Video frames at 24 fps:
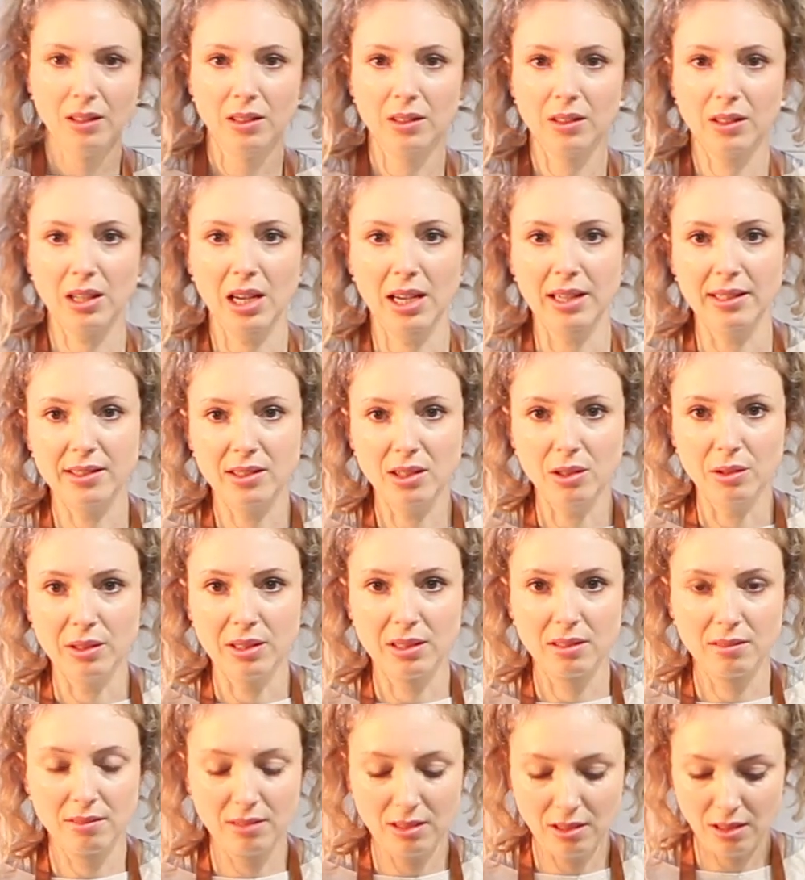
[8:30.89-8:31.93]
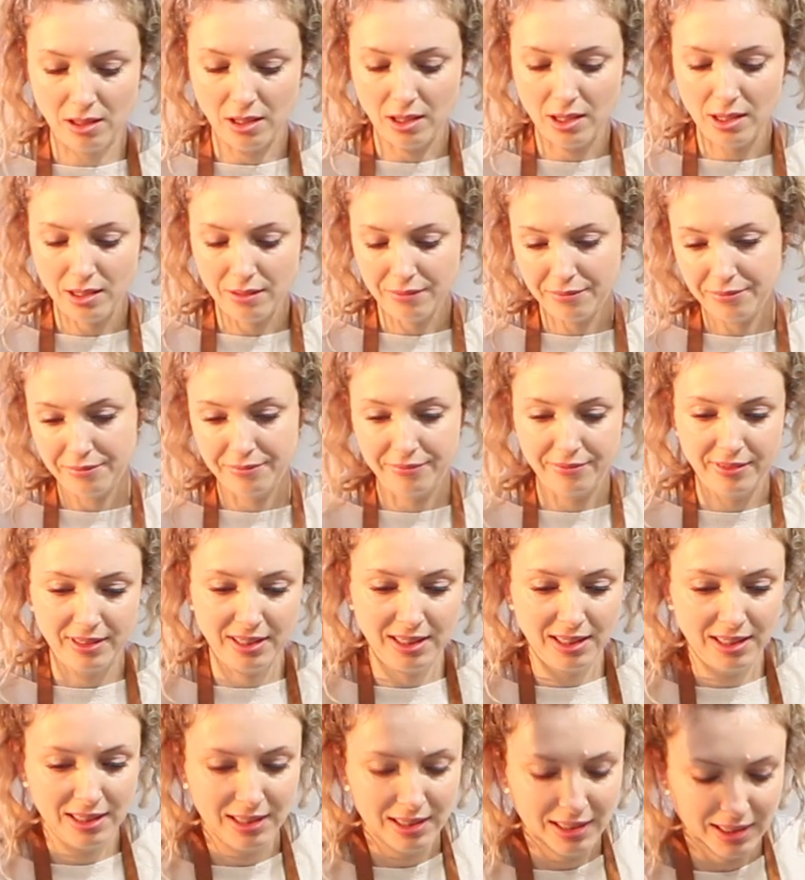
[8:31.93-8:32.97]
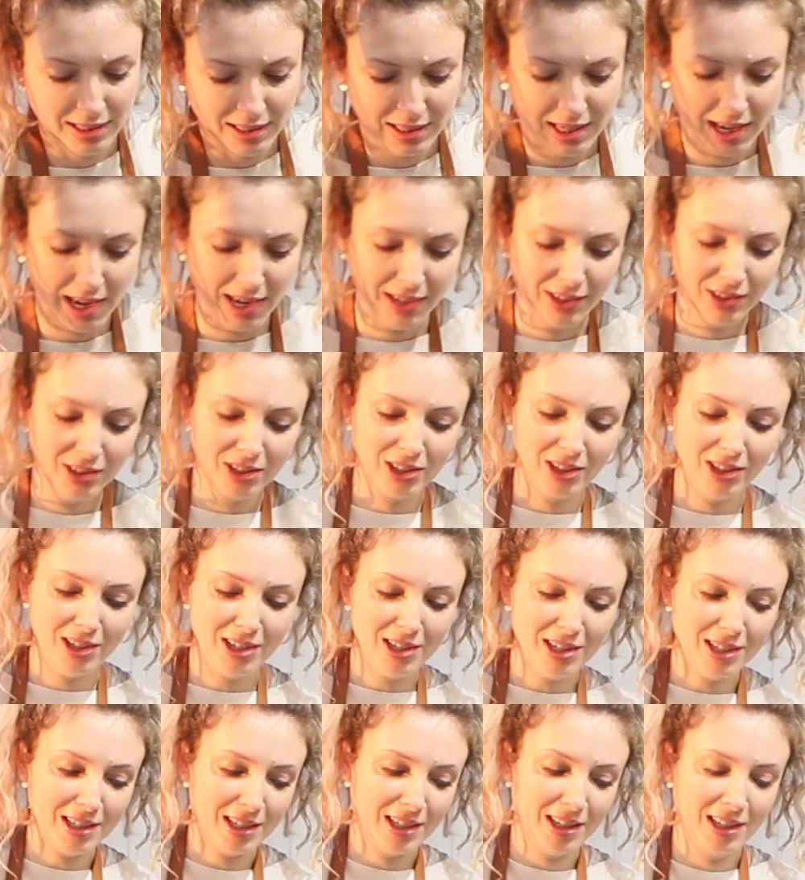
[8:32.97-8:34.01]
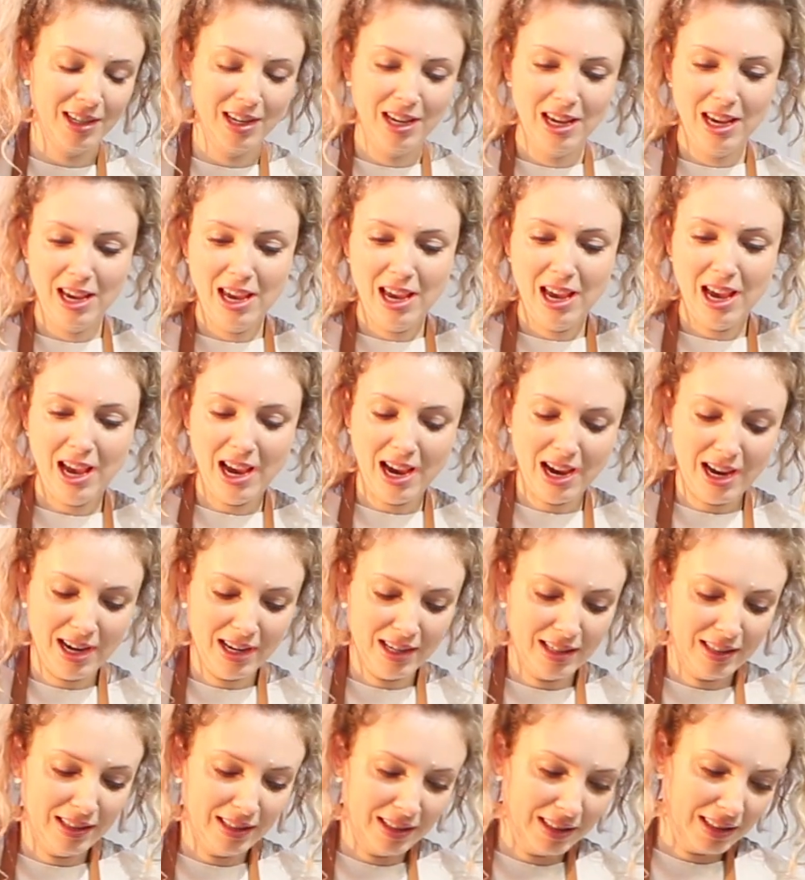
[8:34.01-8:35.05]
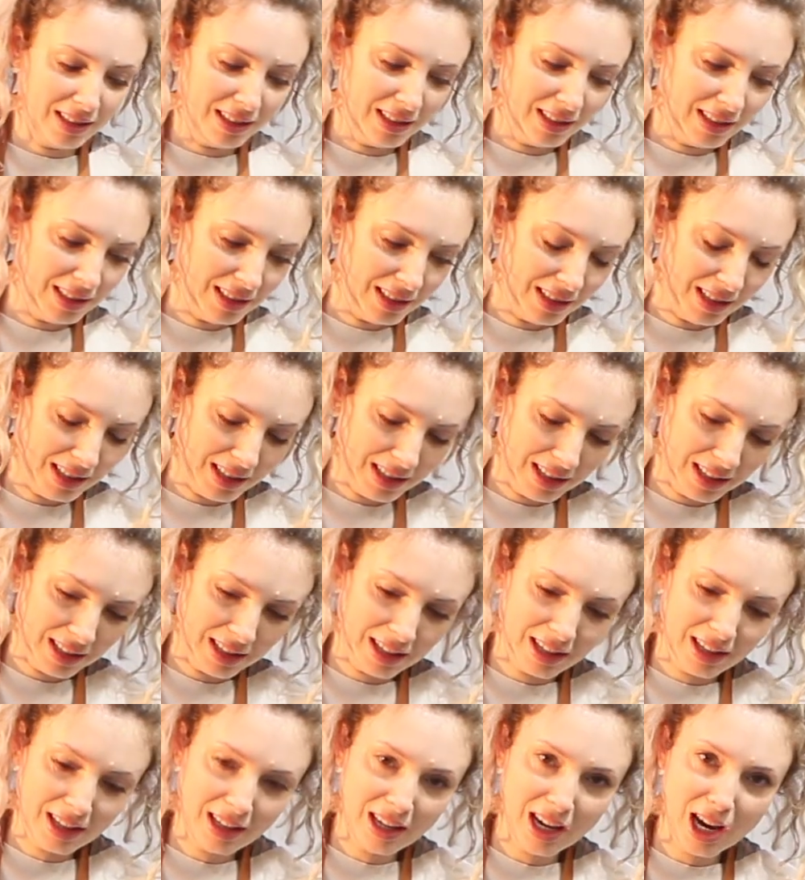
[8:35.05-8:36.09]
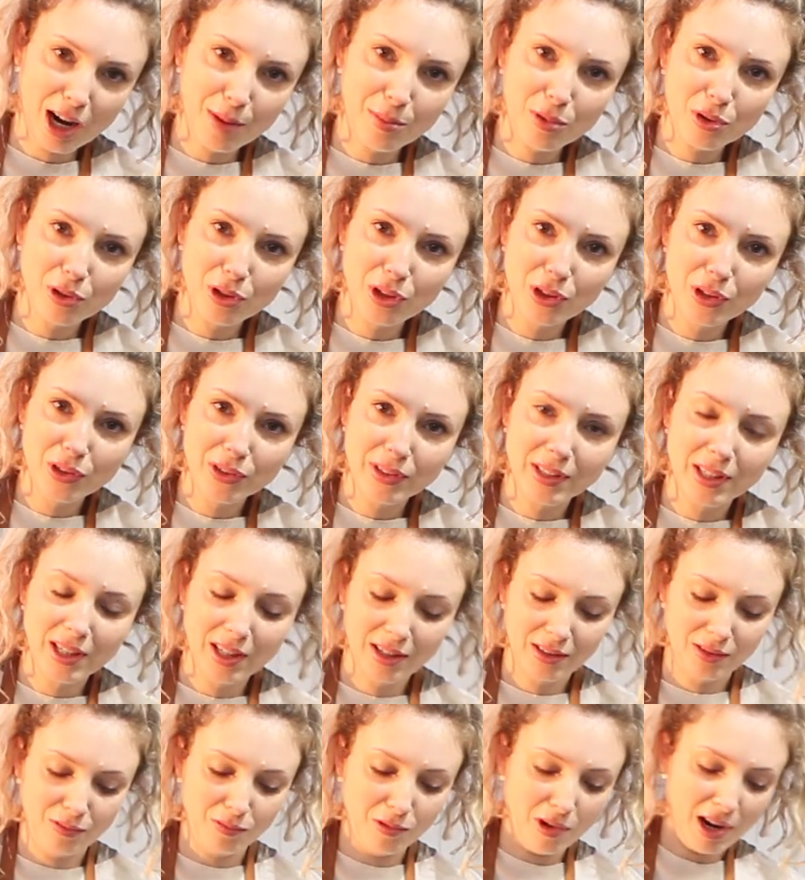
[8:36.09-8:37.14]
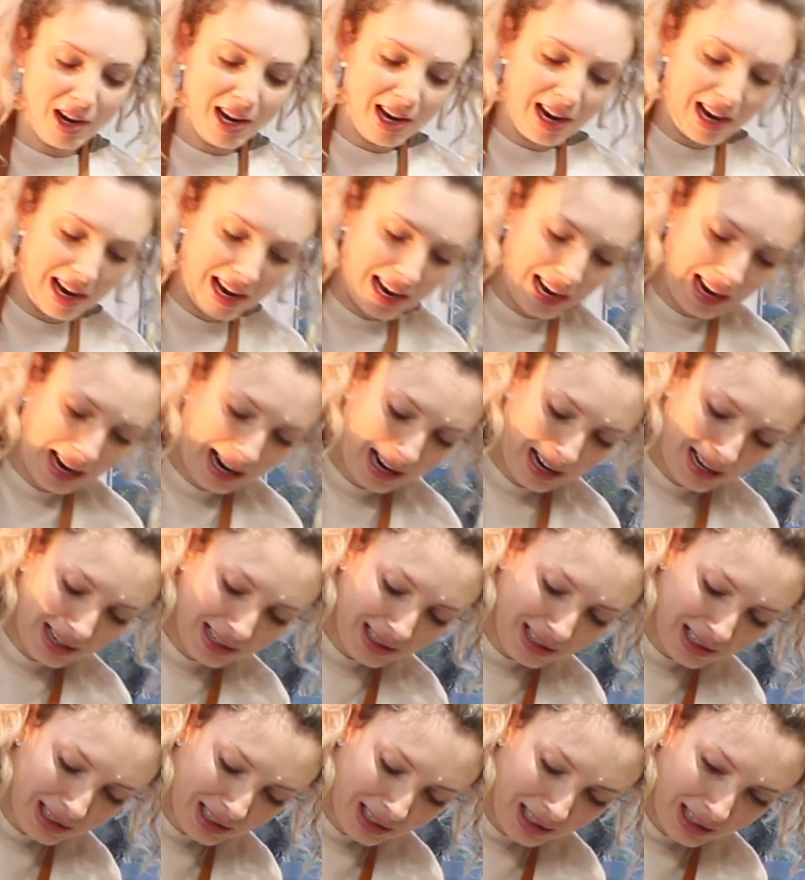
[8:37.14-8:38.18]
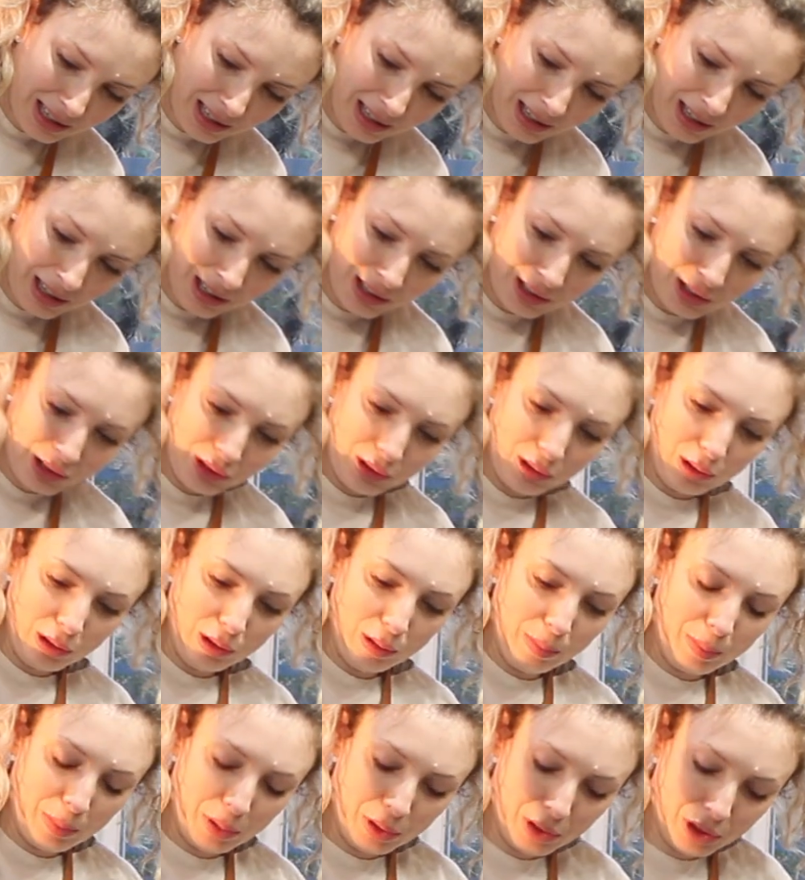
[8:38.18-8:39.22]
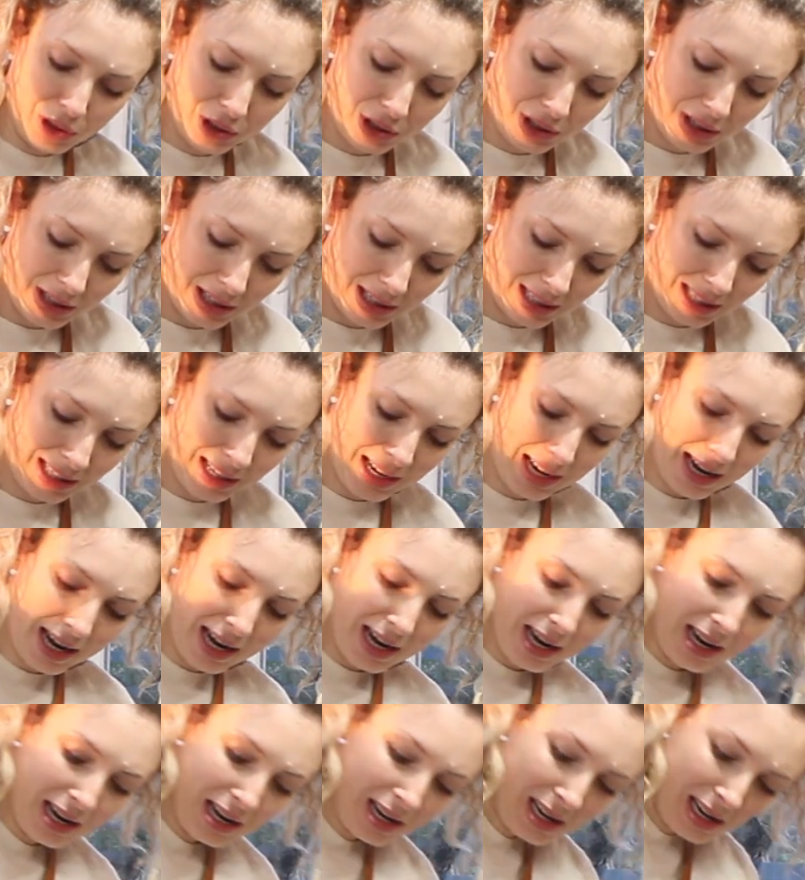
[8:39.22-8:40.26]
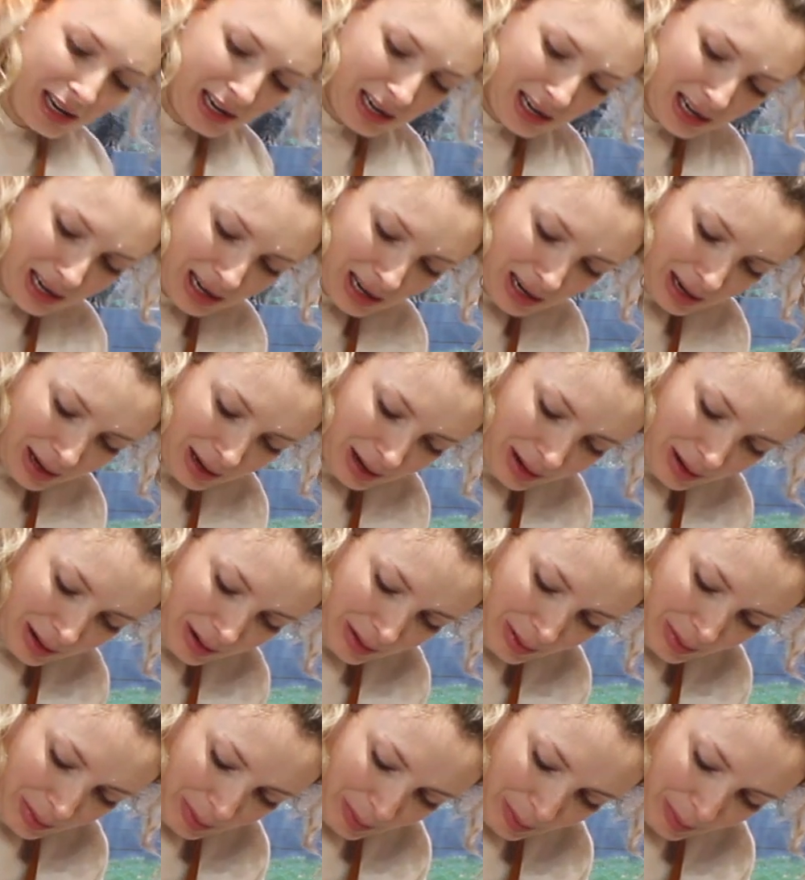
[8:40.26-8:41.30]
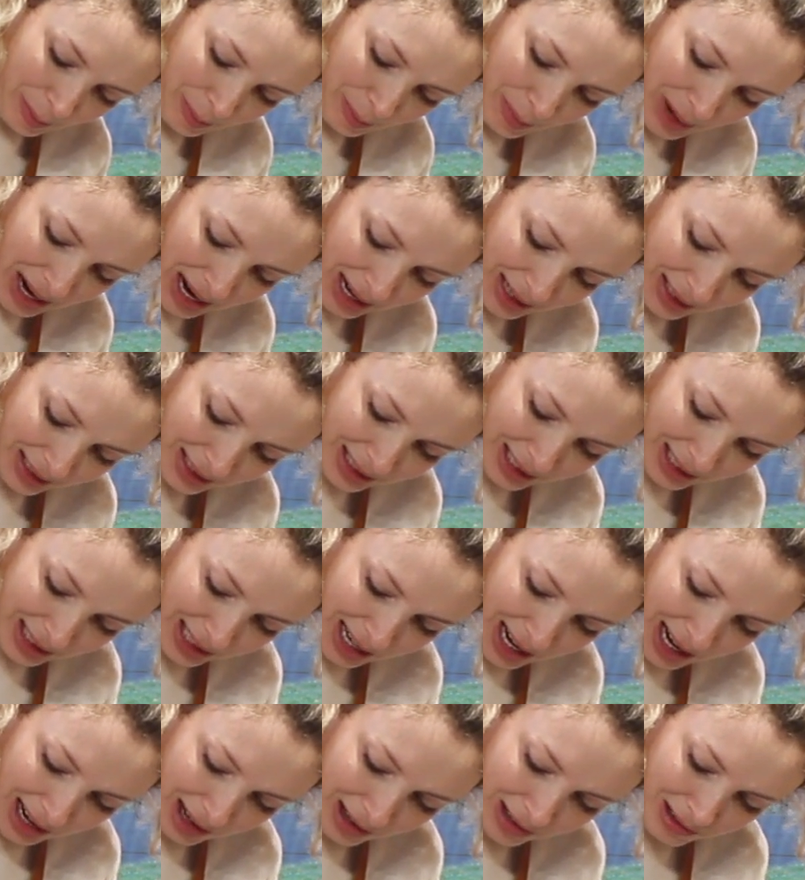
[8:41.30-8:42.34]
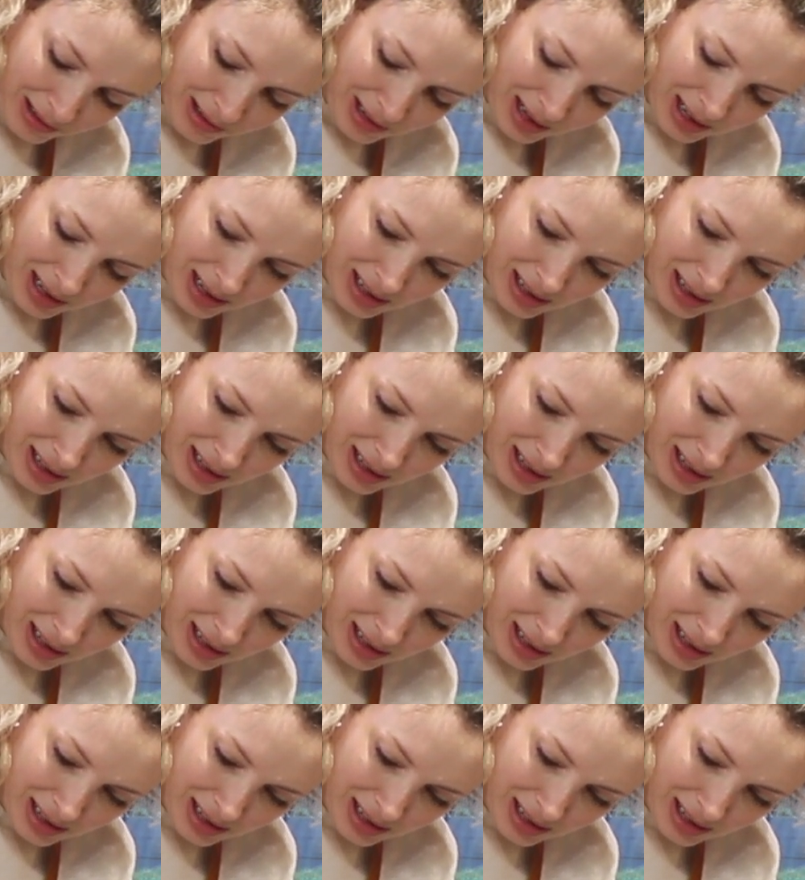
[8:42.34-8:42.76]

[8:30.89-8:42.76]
Okay, so it's kind of centered, and Gabriel used his right hand to push the clay back down.